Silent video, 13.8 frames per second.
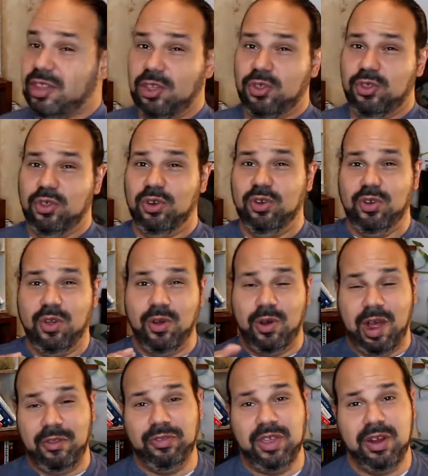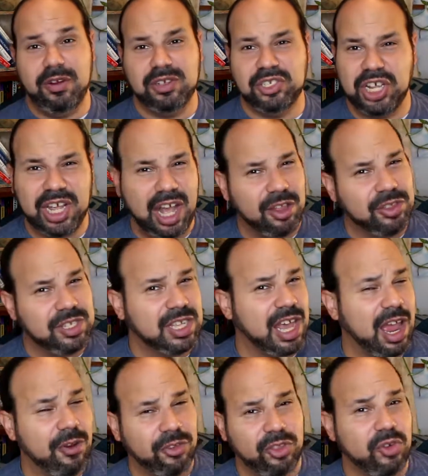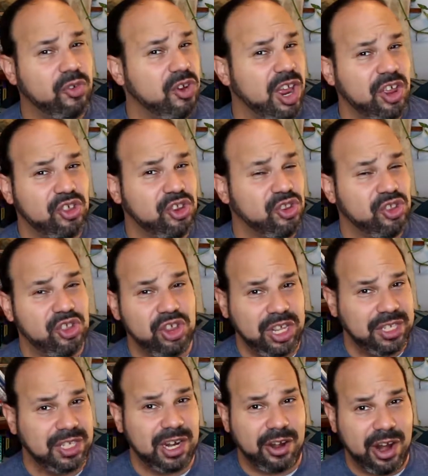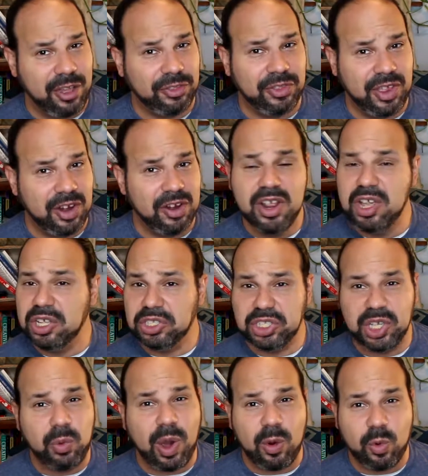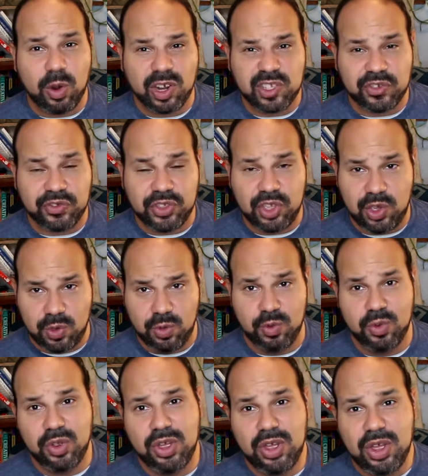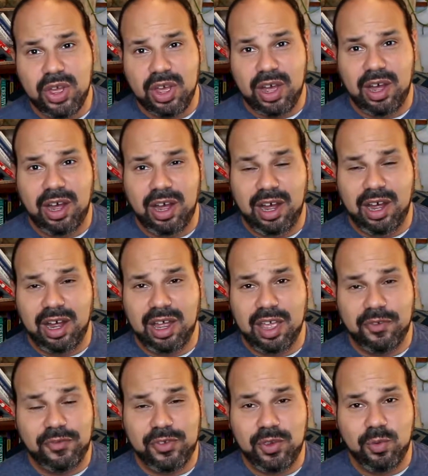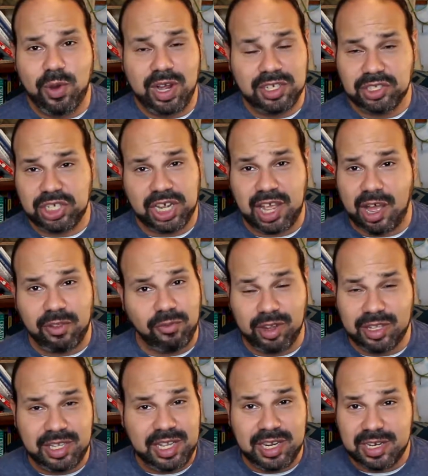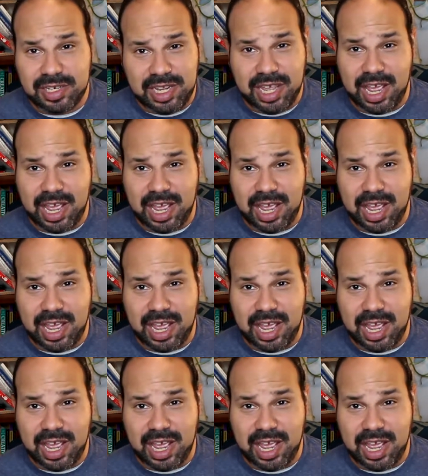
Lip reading: that you should go out there and check out these character creation sheets that are out there, see what works for you. If you want, check out what D&D